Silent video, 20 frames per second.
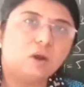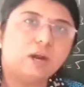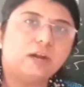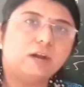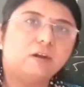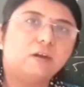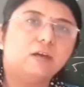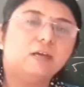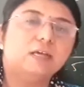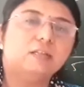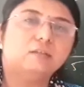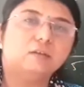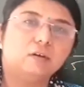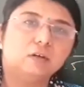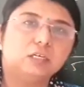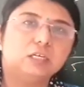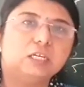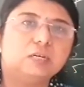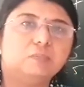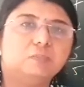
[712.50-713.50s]
and
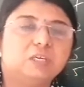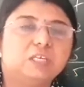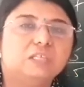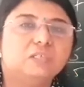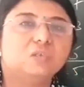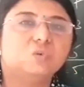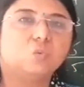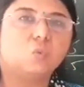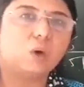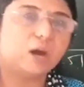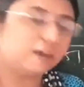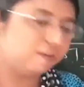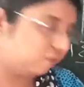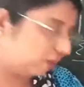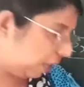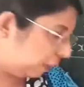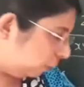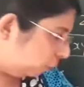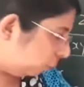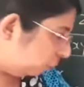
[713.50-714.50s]
13 means y
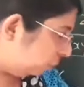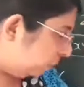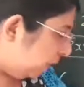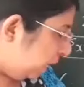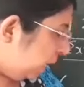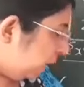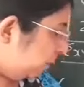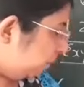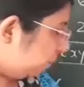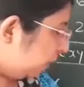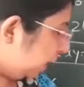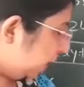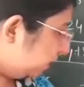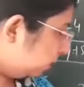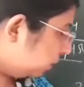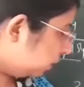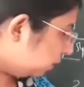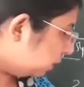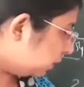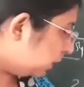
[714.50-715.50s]
value.
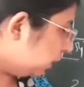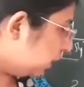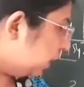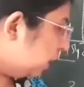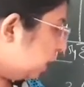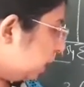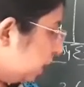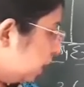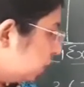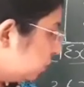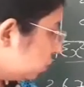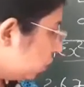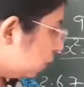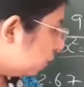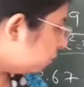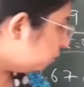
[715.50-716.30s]
513 is on